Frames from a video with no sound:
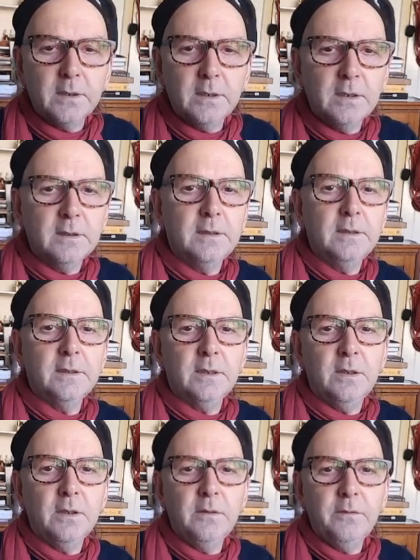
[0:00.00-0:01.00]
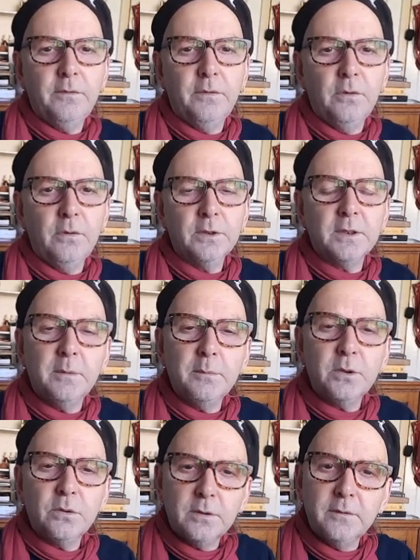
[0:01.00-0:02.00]
that are designed for some
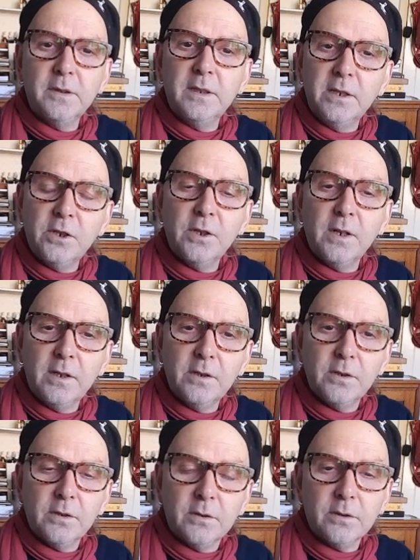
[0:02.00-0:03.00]
sort of initiation.